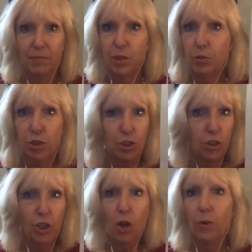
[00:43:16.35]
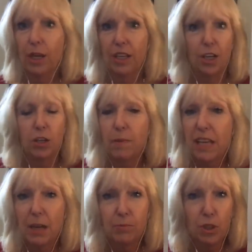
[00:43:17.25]
You just know it. You
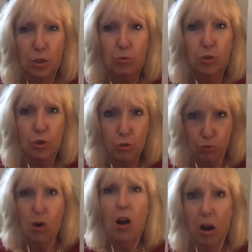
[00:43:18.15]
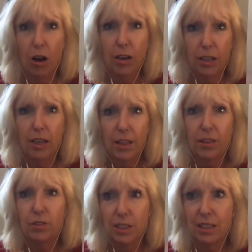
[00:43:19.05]
become so strong,
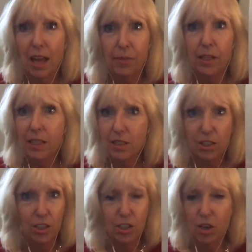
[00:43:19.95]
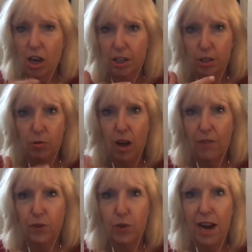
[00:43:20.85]
there's nothing that's going to knock you
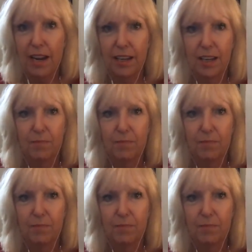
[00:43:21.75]
off track.